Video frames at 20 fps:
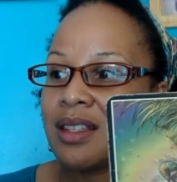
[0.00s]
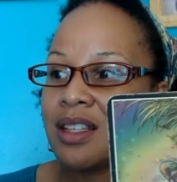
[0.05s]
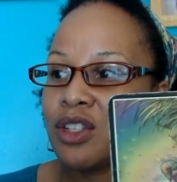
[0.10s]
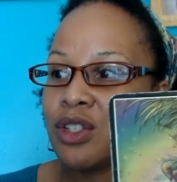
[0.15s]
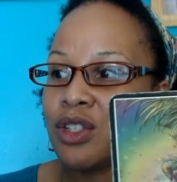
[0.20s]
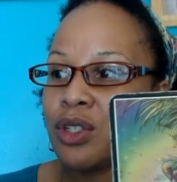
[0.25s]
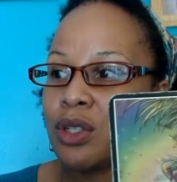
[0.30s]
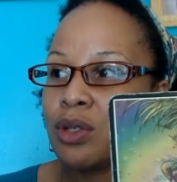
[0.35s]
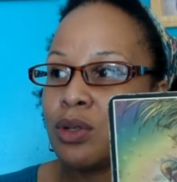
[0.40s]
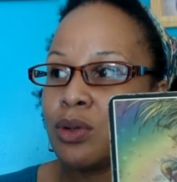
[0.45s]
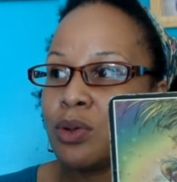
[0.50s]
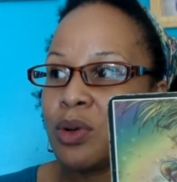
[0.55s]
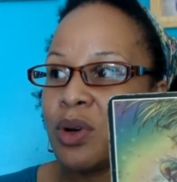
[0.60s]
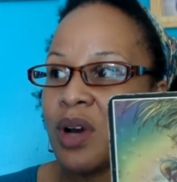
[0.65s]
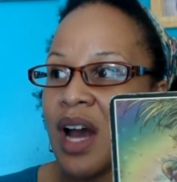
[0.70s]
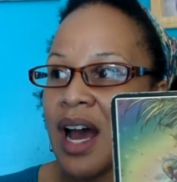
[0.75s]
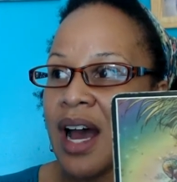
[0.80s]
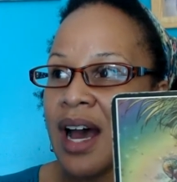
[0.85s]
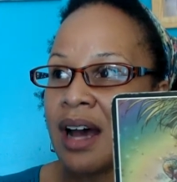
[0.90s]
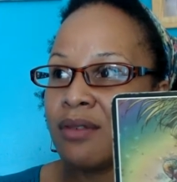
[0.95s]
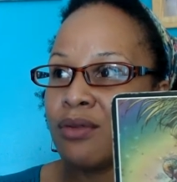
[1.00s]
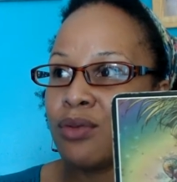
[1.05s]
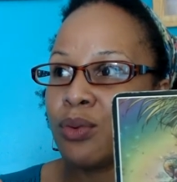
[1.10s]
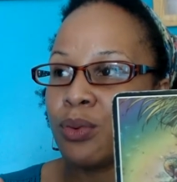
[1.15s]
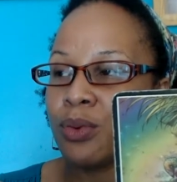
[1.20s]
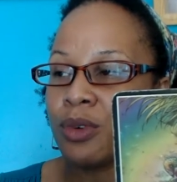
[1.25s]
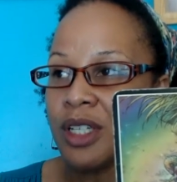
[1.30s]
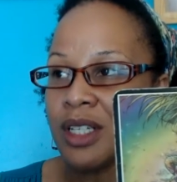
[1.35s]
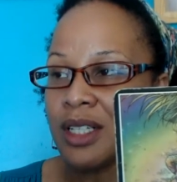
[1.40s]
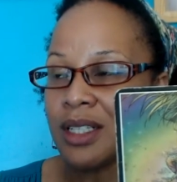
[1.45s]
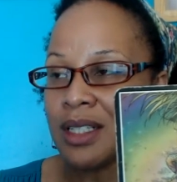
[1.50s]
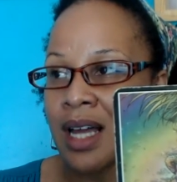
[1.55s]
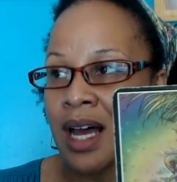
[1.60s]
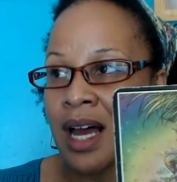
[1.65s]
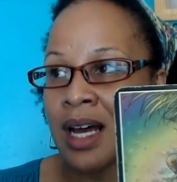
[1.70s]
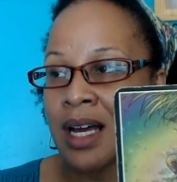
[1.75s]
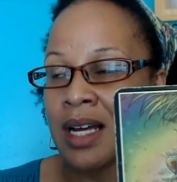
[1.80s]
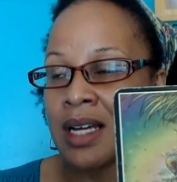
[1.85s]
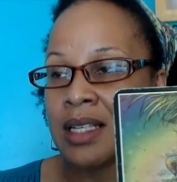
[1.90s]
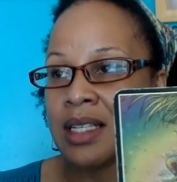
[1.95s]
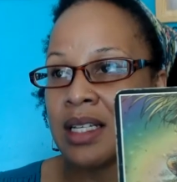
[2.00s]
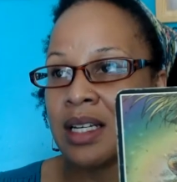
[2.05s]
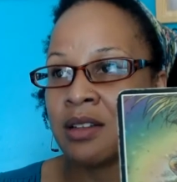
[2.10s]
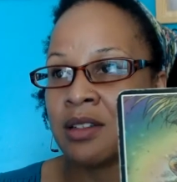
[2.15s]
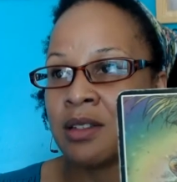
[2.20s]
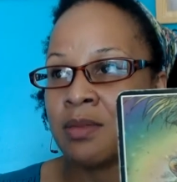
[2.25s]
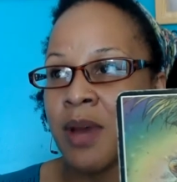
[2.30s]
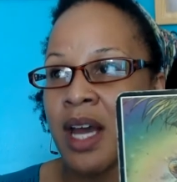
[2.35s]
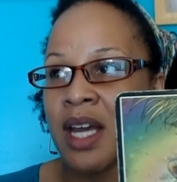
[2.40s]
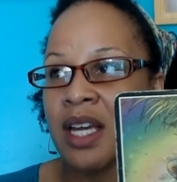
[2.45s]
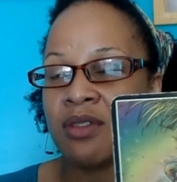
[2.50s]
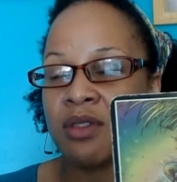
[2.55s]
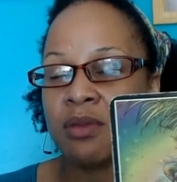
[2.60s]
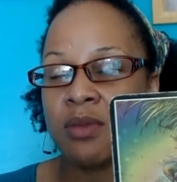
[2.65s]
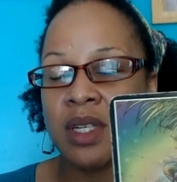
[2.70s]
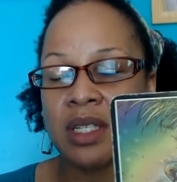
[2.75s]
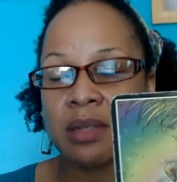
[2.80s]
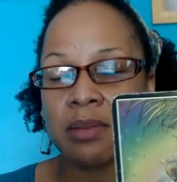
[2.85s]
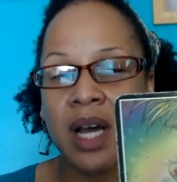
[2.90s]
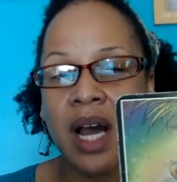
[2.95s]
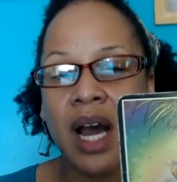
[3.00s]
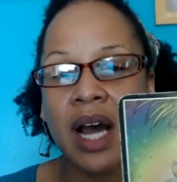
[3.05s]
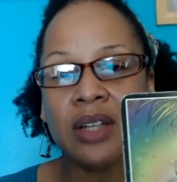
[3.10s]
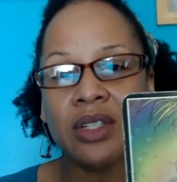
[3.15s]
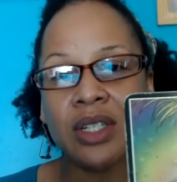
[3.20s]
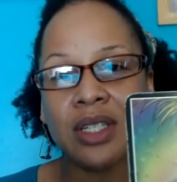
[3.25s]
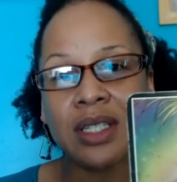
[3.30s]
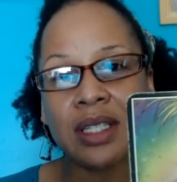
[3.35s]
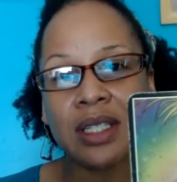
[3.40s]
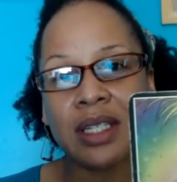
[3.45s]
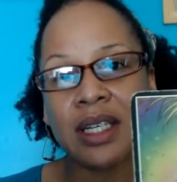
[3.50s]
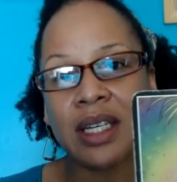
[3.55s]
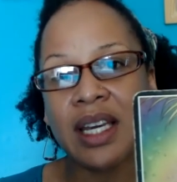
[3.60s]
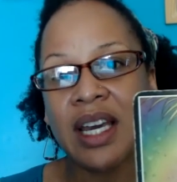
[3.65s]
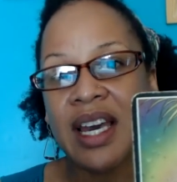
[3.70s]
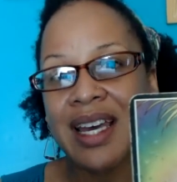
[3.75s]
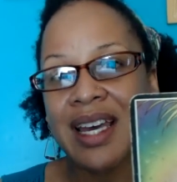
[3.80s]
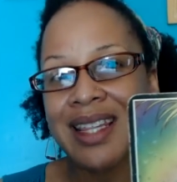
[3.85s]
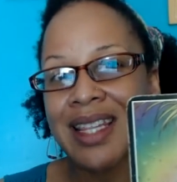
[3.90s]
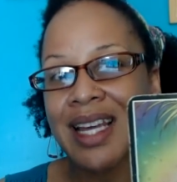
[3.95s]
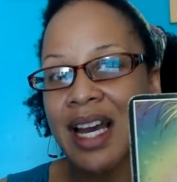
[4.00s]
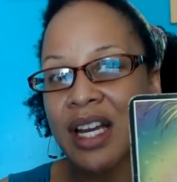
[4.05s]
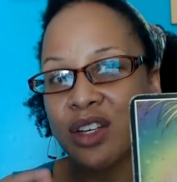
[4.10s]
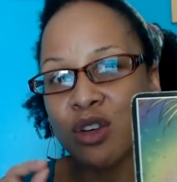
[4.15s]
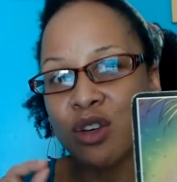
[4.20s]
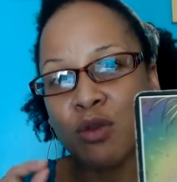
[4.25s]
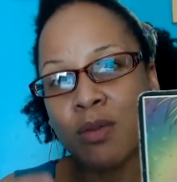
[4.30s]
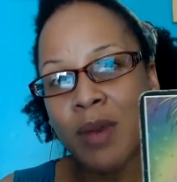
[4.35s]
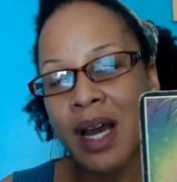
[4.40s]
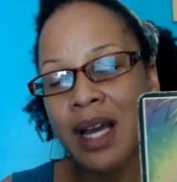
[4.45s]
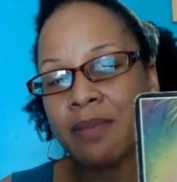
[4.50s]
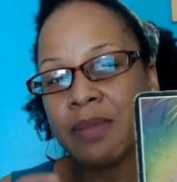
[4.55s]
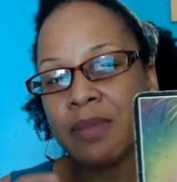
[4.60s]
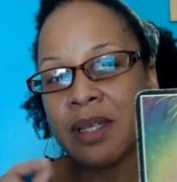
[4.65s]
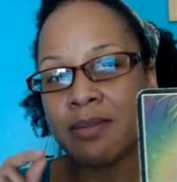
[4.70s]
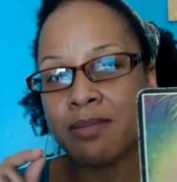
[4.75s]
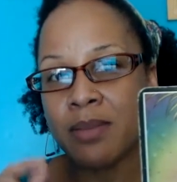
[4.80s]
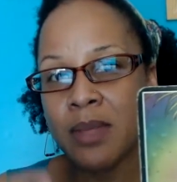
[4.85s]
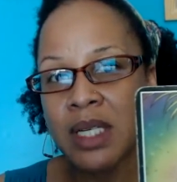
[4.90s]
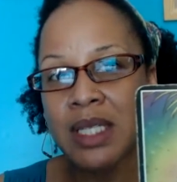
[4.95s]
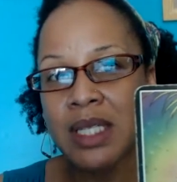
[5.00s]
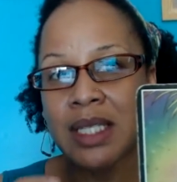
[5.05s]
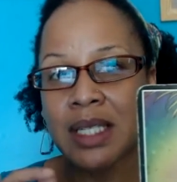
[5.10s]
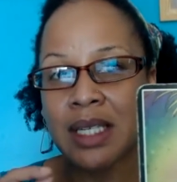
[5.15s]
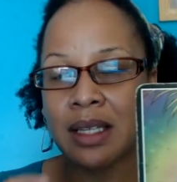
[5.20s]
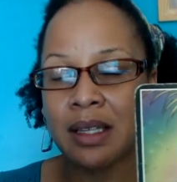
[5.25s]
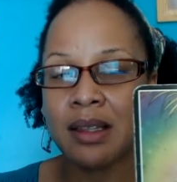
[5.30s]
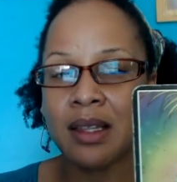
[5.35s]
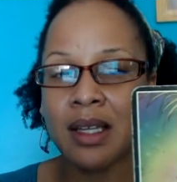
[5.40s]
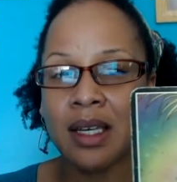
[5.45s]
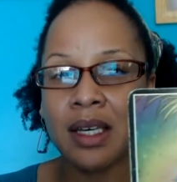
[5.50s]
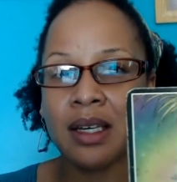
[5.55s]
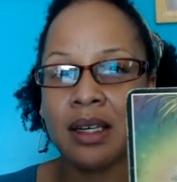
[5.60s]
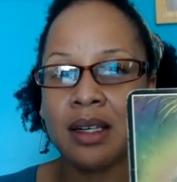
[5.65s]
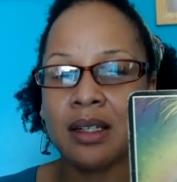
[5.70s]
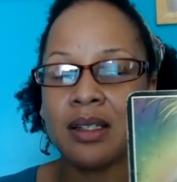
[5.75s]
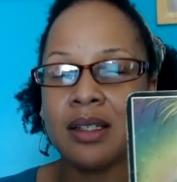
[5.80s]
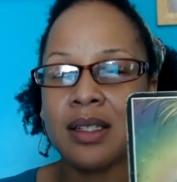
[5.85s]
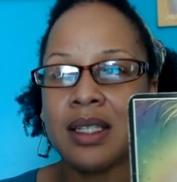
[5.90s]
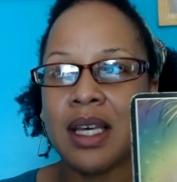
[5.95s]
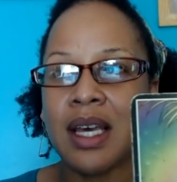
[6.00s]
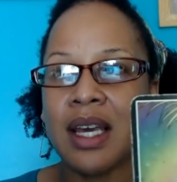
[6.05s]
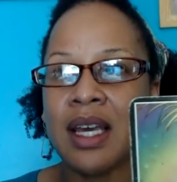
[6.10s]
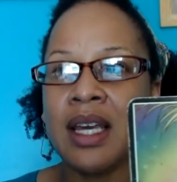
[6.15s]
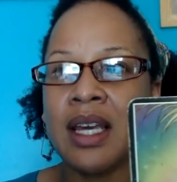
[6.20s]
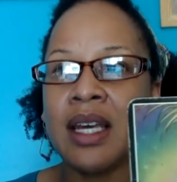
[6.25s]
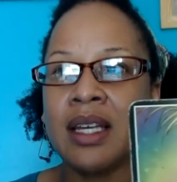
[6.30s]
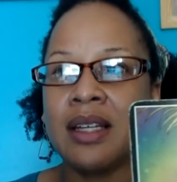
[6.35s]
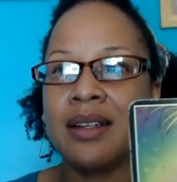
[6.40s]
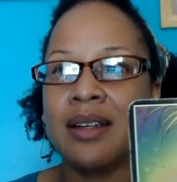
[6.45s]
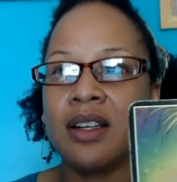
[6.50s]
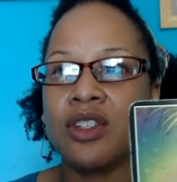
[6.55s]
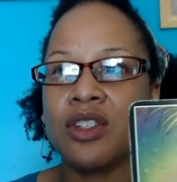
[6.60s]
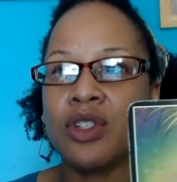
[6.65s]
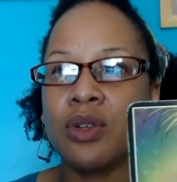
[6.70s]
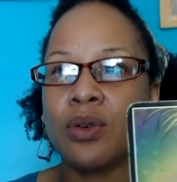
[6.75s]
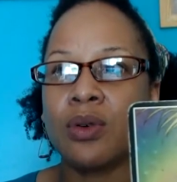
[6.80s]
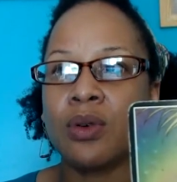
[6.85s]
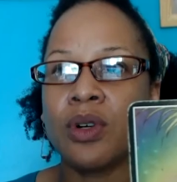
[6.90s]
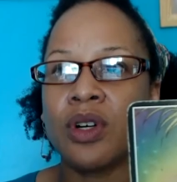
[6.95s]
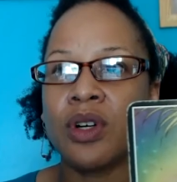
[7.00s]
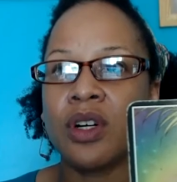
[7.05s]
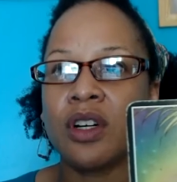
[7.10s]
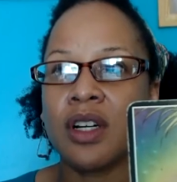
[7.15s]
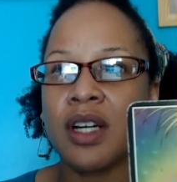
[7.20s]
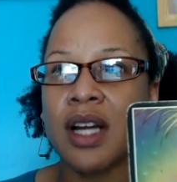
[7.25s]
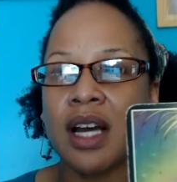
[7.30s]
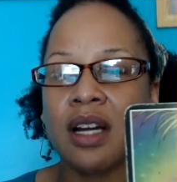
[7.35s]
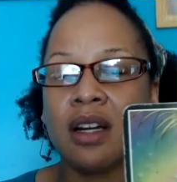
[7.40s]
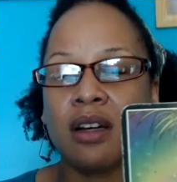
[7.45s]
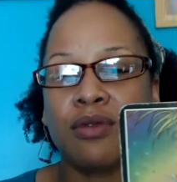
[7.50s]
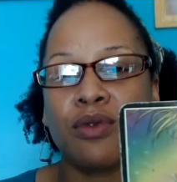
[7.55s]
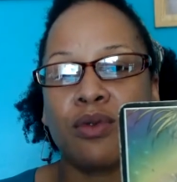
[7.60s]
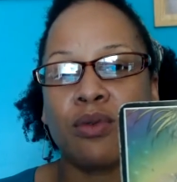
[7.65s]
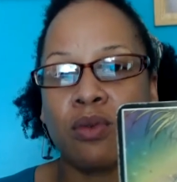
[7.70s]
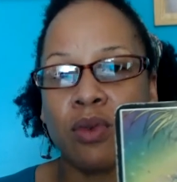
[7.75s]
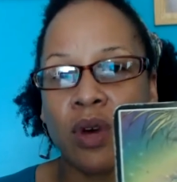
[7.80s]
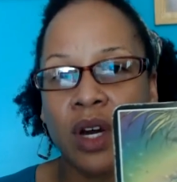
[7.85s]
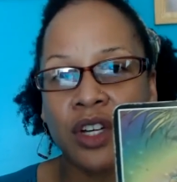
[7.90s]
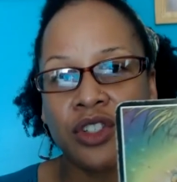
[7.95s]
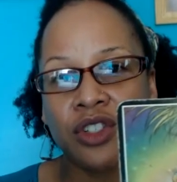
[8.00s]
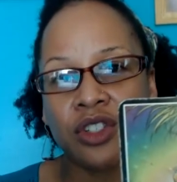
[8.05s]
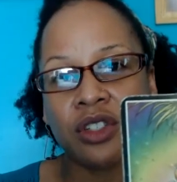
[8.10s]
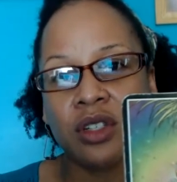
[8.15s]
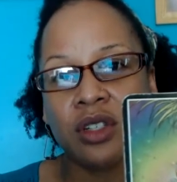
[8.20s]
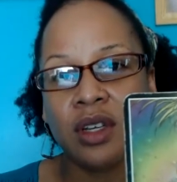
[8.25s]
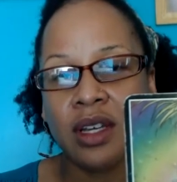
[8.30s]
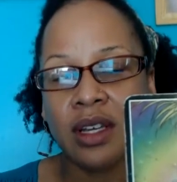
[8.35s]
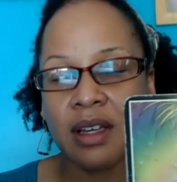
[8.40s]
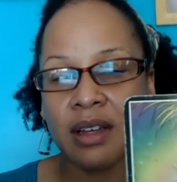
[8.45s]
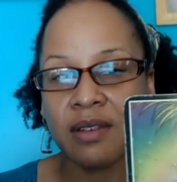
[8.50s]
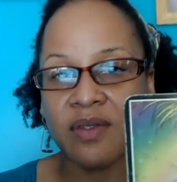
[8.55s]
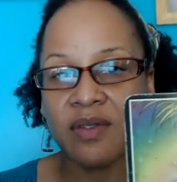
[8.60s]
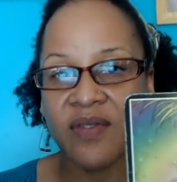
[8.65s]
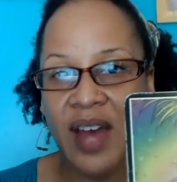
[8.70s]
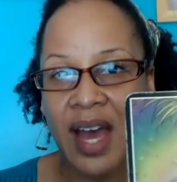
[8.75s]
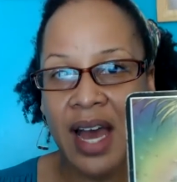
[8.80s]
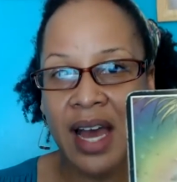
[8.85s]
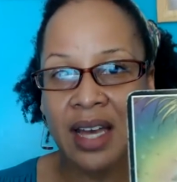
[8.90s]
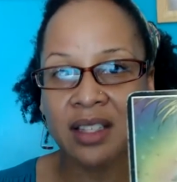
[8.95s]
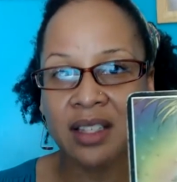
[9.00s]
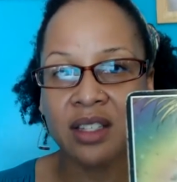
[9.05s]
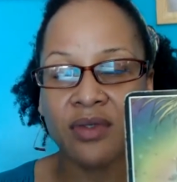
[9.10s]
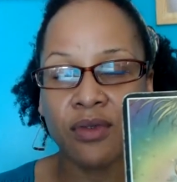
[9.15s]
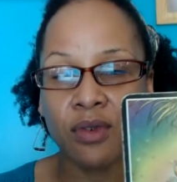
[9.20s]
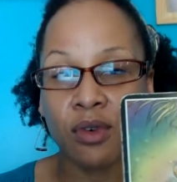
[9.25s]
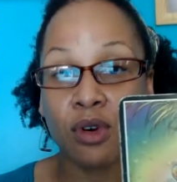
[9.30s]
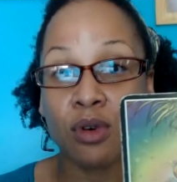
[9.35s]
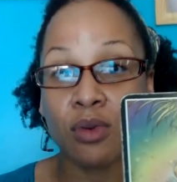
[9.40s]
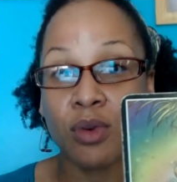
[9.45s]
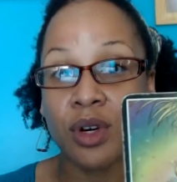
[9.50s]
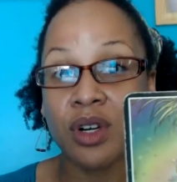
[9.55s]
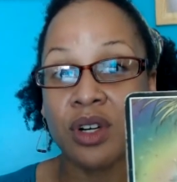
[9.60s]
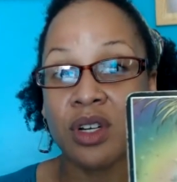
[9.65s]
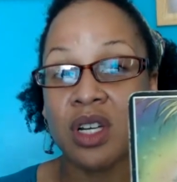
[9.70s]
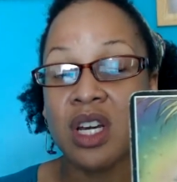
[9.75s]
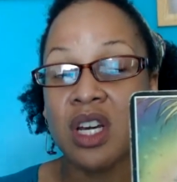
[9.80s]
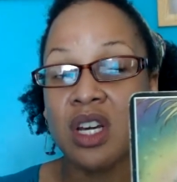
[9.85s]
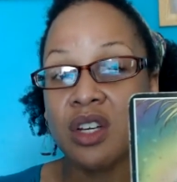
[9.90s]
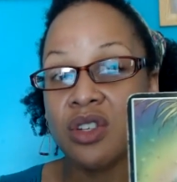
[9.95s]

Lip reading: you have realized, and this might even be subconsciously, that you might be missing things in your kind of rush fast forward.